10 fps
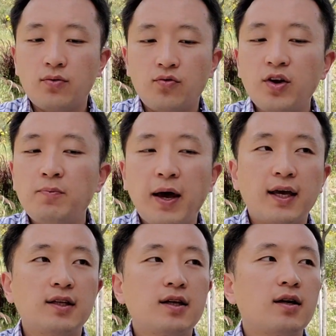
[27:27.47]

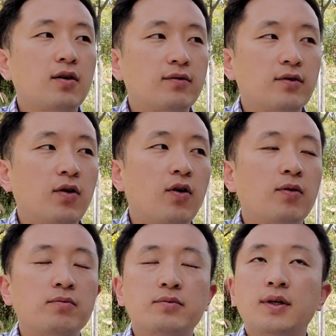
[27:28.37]
repaint the
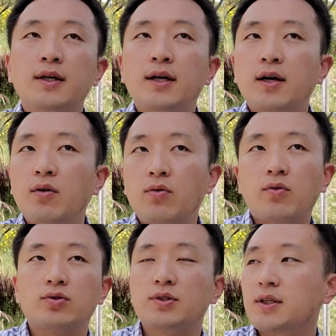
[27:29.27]
home on
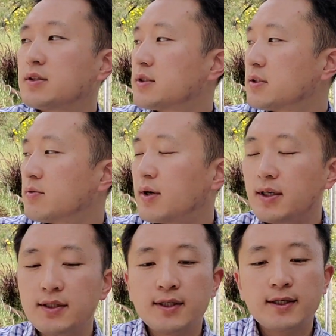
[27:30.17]
those things, right?
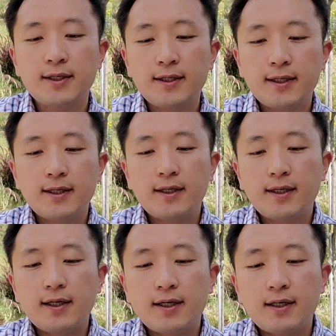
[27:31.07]

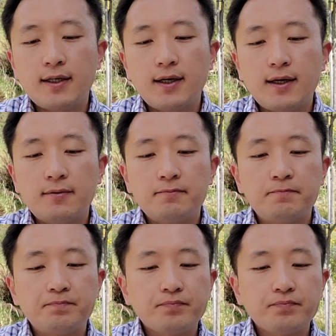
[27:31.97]
And or